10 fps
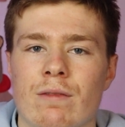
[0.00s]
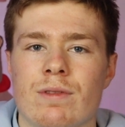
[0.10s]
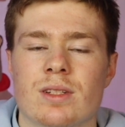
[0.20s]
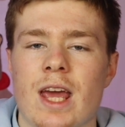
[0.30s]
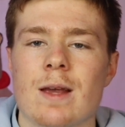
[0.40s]
if
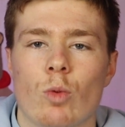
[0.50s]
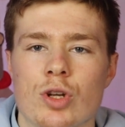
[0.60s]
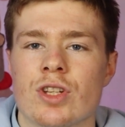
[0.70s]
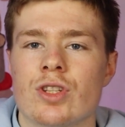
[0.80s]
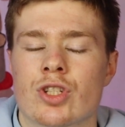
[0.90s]
this team
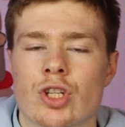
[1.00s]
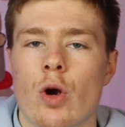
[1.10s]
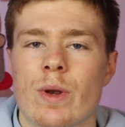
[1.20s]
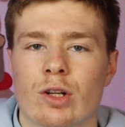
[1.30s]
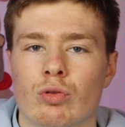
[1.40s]
wasn't
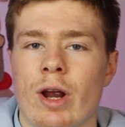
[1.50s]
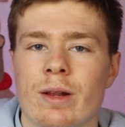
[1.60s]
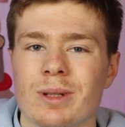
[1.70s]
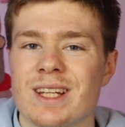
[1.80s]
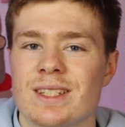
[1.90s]
so
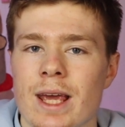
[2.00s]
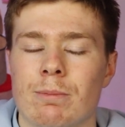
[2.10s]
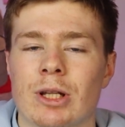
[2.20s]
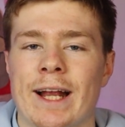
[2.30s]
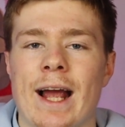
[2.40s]
incredibly
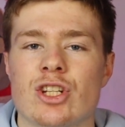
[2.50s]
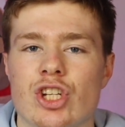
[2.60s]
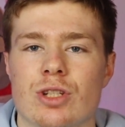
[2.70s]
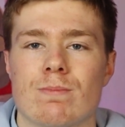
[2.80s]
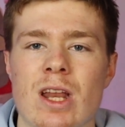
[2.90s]
deep, like I
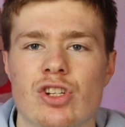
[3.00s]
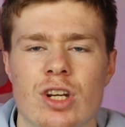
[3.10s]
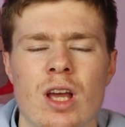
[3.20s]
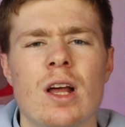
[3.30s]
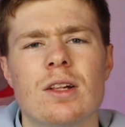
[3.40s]
just
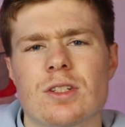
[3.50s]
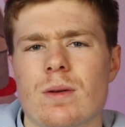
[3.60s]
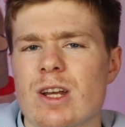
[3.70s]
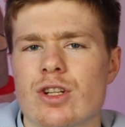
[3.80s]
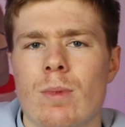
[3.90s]
mentioned. Not to
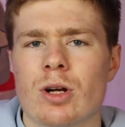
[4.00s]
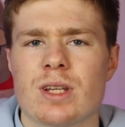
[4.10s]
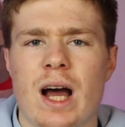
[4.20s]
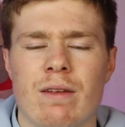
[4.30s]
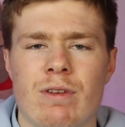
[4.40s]
mention
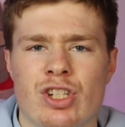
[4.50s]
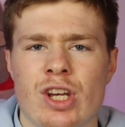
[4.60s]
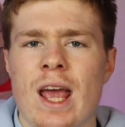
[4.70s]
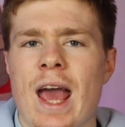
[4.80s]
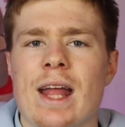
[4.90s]
Bogdanovic
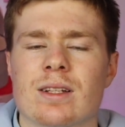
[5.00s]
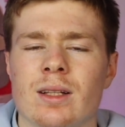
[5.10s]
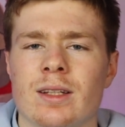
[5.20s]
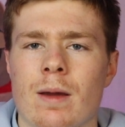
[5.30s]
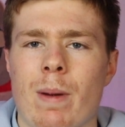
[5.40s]
and
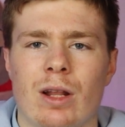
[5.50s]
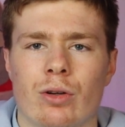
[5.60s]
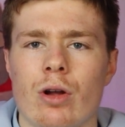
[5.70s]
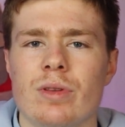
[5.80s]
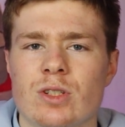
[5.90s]
Clint Capela
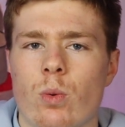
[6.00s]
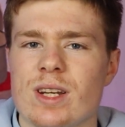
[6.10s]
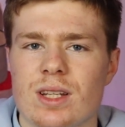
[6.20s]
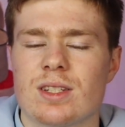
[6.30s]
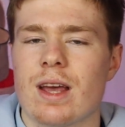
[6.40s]
are only
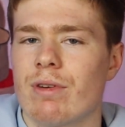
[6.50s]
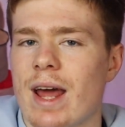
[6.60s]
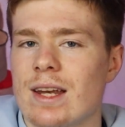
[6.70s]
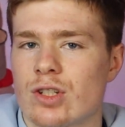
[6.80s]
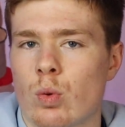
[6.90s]
27
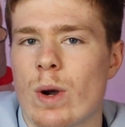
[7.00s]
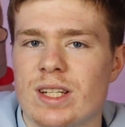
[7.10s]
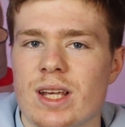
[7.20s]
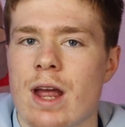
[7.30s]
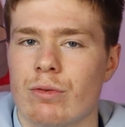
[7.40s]
and
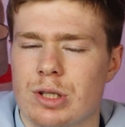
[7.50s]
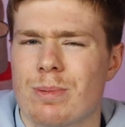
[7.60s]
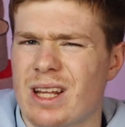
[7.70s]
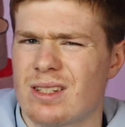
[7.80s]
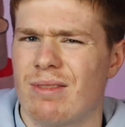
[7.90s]
28,
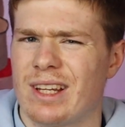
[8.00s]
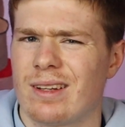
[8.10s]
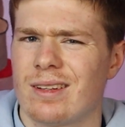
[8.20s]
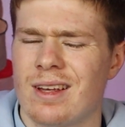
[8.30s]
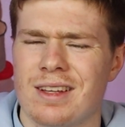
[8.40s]
respectively.
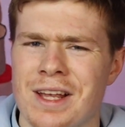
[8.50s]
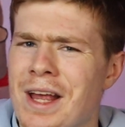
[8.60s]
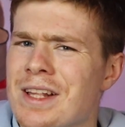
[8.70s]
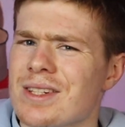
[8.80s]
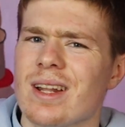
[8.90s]

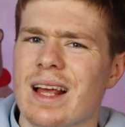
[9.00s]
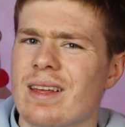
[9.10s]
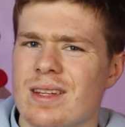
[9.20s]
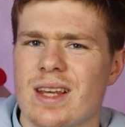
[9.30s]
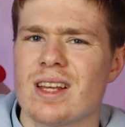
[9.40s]
It's not like
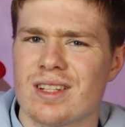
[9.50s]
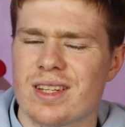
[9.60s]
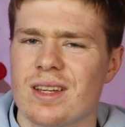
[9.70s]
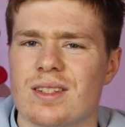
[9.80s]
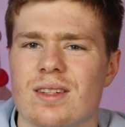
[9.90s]
they're senior
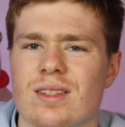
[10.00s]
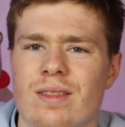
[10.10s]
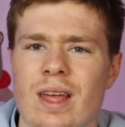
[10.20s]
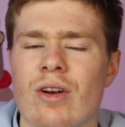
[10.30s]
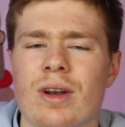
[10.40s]
citizens.
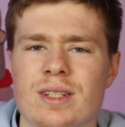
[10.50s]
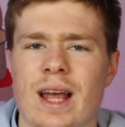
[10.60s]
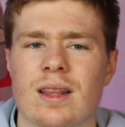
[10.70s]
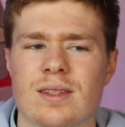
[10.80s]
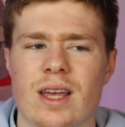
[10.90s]
They're not
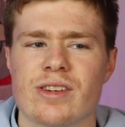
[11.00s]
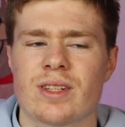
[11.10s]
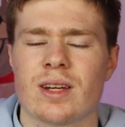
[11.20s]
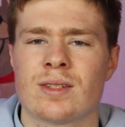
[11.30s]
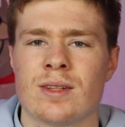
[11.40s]
exactly senior
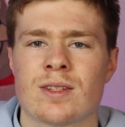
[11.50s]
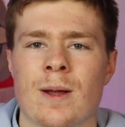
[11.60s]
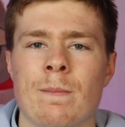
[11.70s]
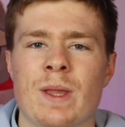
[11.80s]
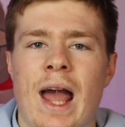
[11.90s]
citizens.
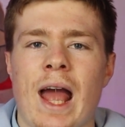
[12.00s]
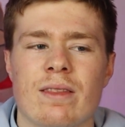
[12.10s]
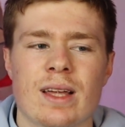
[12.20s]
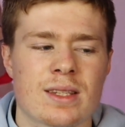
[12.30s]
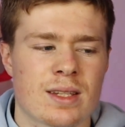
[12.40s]
And
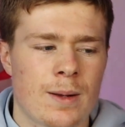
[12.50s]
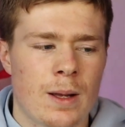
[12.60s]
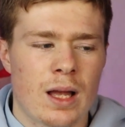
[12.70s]
that's